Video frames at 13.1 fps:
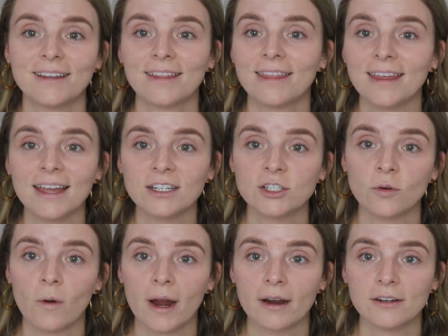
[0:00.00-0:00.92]
thing to
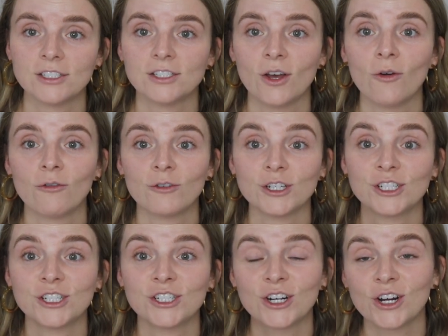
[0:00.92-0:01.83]
wear. So for
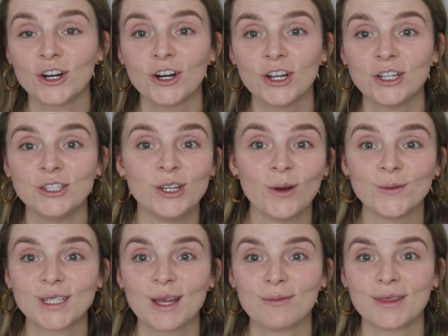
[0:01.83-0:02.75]
sure,
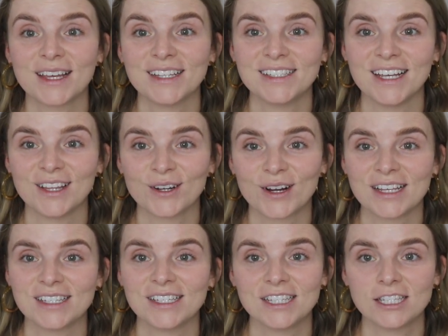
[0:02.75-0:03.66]
don't skip the concealer
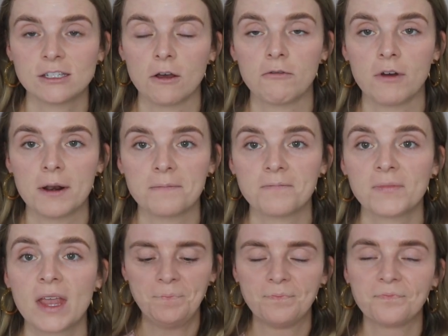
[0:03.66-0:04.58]
because it's so fun.
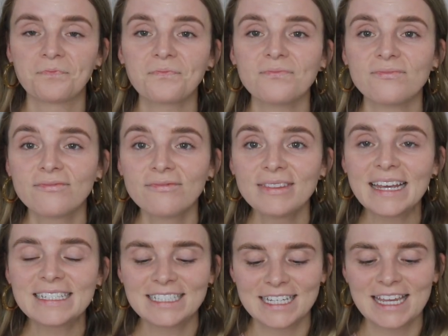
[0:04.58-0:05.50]

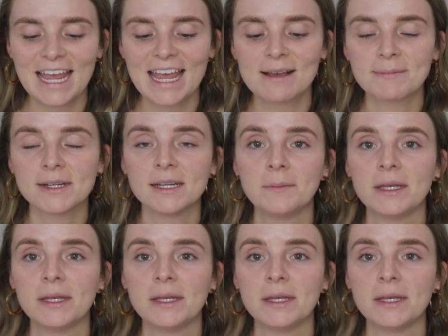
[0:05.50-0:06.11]
Today I'm going to be